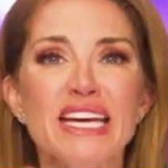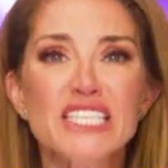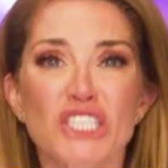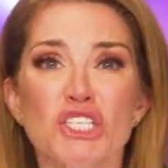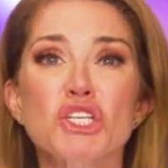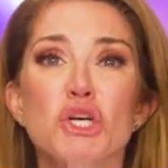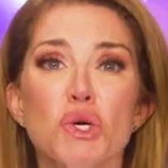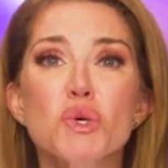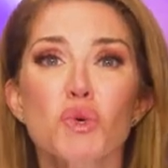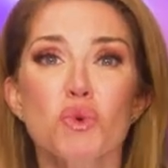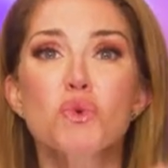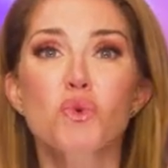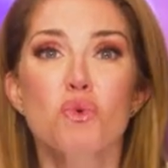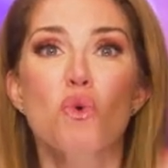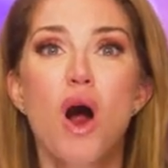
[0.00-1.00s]
Me it. Too. I
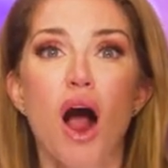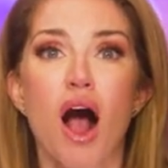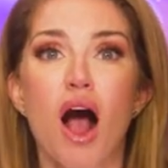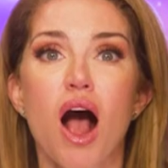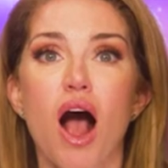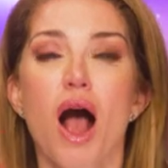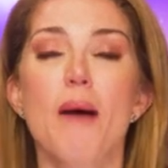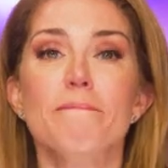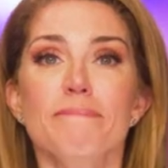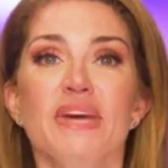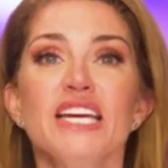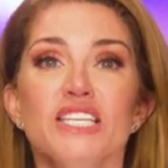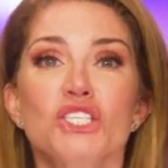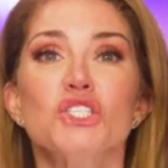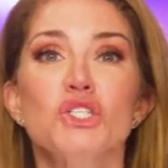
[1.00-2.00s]
love what I do. I
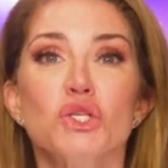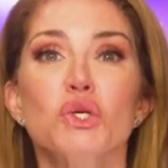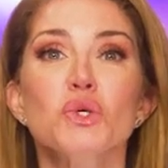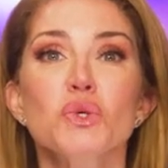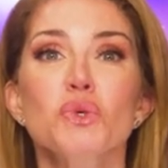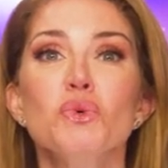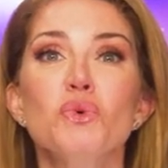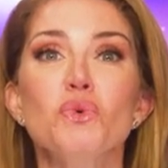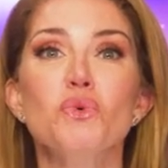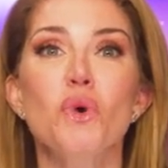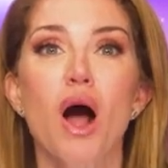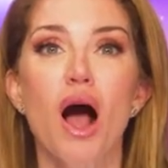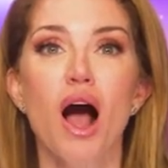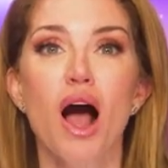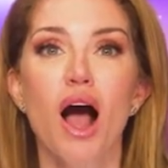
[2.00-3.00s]
Me love it too. so
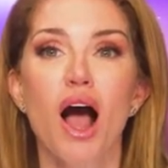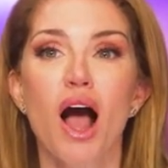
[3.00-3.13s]
much.